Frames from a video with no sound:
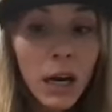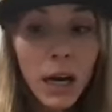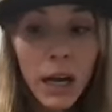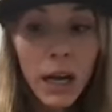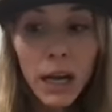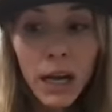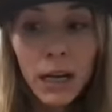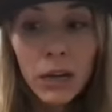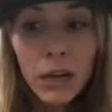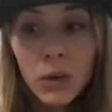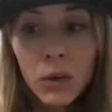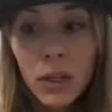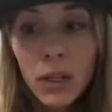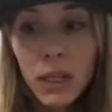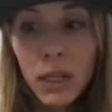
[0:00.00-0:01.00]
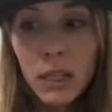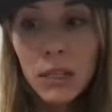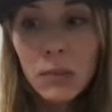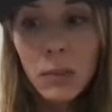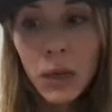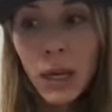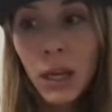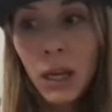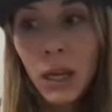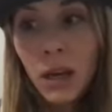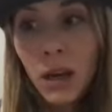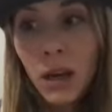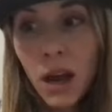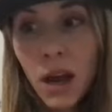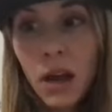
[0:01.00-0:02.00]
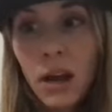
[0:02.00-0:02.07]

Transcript: I know it's been